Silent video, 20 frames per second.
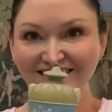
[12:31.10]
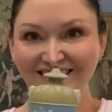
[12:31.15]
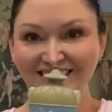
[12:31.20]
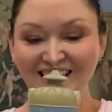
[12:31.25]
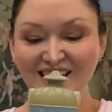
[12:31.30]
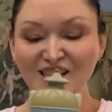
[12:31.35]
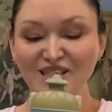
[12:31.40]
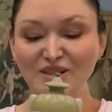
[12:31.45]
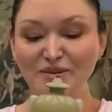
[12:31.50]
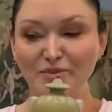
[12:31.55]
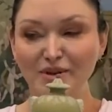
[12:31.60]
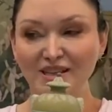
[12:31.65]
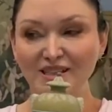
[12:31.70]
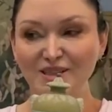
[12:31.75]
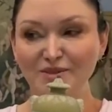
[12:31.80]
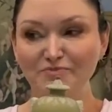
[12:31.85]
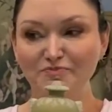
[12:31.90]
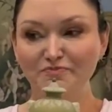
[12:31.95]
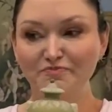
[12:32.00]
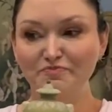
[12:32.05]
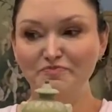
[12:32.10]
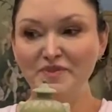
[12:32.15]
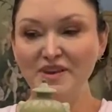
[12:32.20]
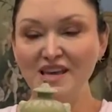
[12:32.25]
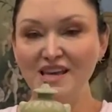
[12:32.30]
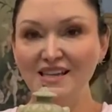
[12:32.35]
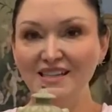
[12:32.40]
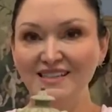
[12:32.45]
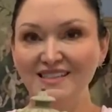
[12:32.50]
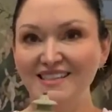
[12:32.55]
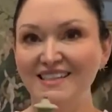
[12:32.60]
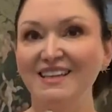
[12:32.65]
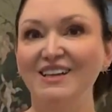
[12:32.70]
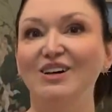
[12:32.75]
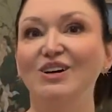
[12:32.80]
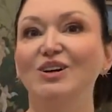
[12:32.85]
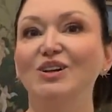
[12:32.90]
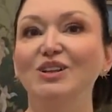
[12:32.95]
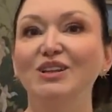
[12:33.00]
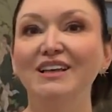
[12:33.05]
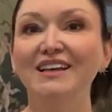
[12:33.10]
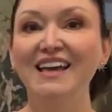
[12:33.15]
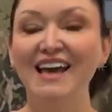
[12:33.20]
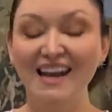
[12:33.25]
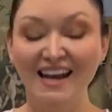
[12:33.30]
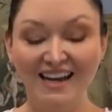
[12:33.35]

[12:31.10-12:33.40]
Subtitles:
It's a big deal. Look at it.